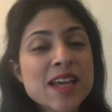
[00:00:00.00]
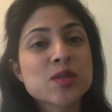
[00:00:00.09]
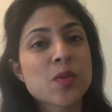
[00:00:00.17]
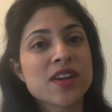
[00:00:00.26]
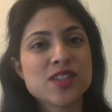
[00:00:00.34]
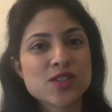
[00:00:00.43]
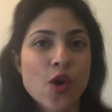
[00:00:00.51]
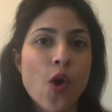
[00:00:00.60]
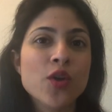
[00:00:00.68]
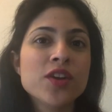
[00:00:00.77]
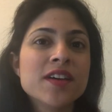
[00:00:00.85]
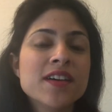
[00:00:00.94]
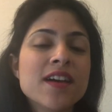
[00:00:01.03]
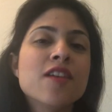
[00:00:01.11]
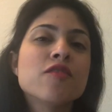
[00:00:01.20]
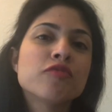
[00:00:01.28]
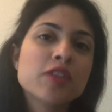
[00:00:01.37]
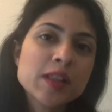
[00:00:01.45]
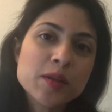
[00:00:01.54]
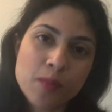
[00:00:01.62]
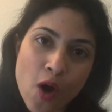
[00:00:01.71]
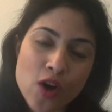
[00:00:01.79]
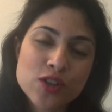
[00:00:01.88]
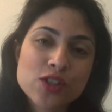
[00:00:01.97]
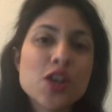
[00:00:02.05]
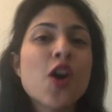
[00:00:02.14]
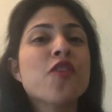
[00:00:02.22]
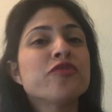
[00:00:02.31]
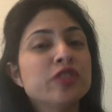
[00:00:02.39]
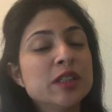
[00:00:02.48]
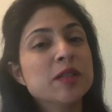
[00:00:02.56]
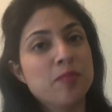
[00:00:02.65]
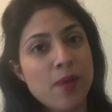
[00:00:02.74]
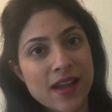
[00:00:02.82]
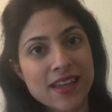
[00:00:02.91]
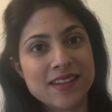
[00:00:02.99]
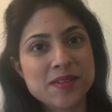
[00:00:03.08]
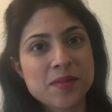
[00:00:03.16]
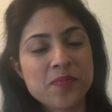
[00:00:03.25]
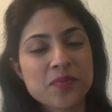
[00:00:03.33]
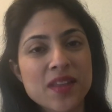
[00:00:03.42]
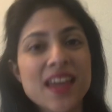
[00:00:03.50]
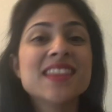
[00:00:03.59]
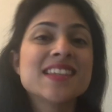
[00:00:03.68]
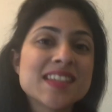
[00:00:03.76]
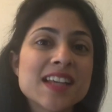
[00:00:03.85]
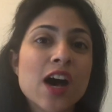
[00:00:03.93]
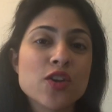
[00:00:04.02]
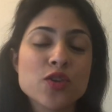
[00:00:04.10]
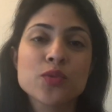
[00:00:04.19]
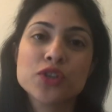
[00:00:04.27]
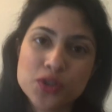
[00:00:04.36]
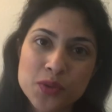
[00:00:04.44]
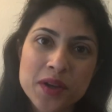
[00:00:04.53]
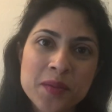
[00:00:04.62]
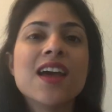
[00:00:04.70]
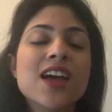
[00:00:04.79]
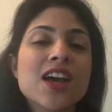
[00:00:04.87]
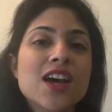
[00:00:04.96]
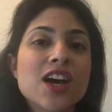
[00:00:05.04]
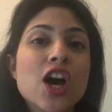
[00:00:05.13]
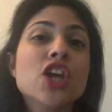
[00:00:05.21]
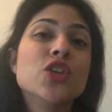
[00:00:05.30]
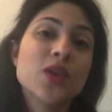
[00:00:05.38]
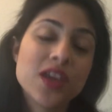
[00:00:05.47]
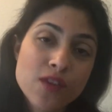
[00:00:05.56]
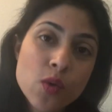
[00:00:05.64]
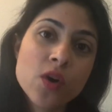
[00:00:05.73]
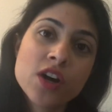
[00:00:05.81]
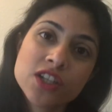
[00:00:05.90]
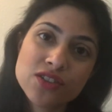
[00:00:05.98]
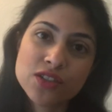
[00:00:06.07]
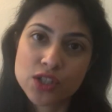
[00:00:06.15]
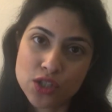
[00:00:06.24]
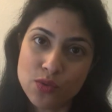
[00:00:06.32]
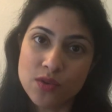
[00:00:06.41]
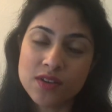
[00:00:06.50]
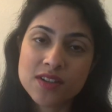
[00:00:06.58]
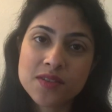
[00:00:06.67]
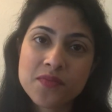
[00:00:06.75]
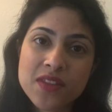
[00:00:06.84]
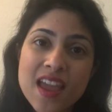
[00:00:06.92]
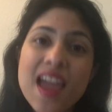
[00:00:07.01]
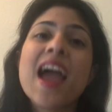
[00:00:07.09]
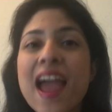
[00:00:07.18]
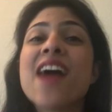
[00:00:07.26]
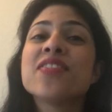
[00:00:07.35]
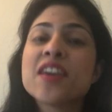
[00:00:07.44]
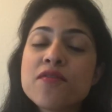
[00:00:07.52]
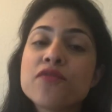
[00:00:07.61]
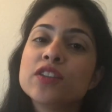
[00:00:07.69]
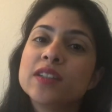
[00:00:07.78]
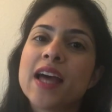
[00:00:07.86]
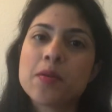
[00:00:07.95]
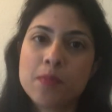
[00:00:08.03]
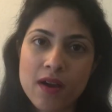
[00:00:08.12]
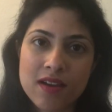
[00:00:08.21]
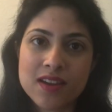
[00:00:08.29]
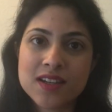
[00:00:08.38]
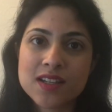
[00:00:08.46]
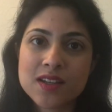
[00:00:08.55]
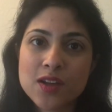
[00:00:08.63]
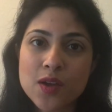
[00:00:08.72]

next one is called Fill the Box or Fill the Bucket. And this is how you would do it. You give a word to the student and they fill that bucket